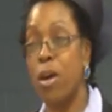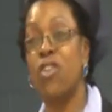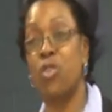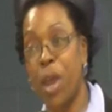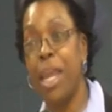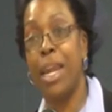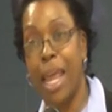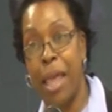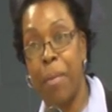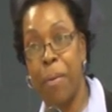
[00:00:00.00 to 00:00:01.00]
or straight
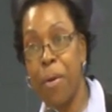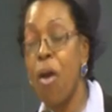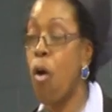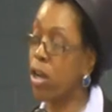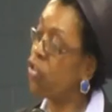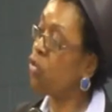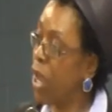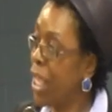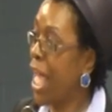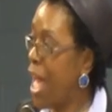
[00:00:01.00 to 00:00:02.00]
Labor, or
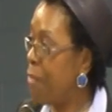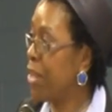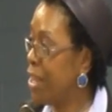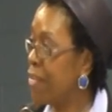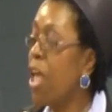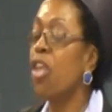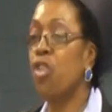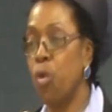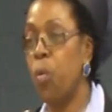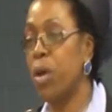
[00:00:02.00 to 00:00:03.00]
straight
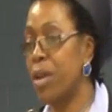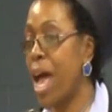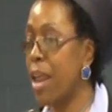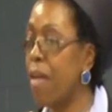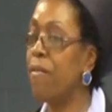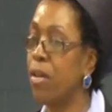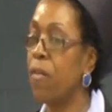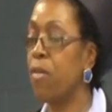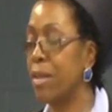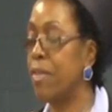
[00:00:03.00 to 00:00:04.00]
Communist, you will not have
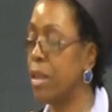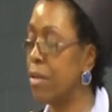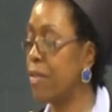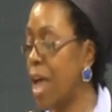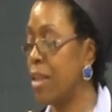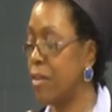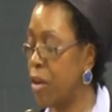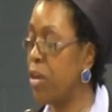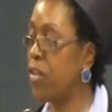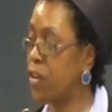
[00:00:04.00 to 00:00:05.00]
voted for a single
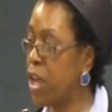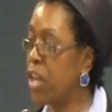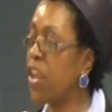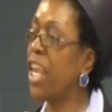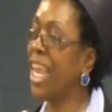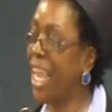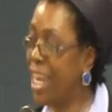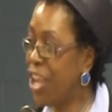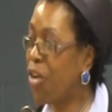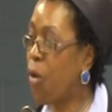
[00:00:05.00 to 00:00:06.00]
solitary judge in
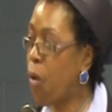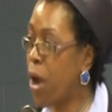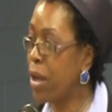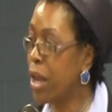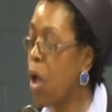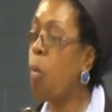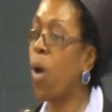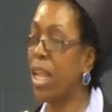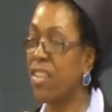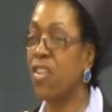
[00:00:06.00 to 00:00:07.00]
any court
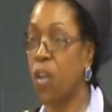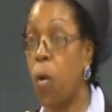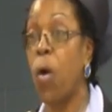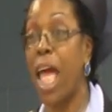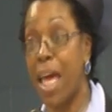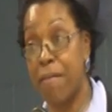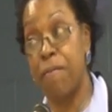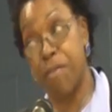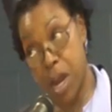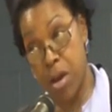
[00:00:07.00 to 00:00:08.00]

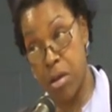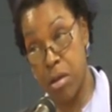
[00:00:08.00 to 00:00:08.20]
whatsoever.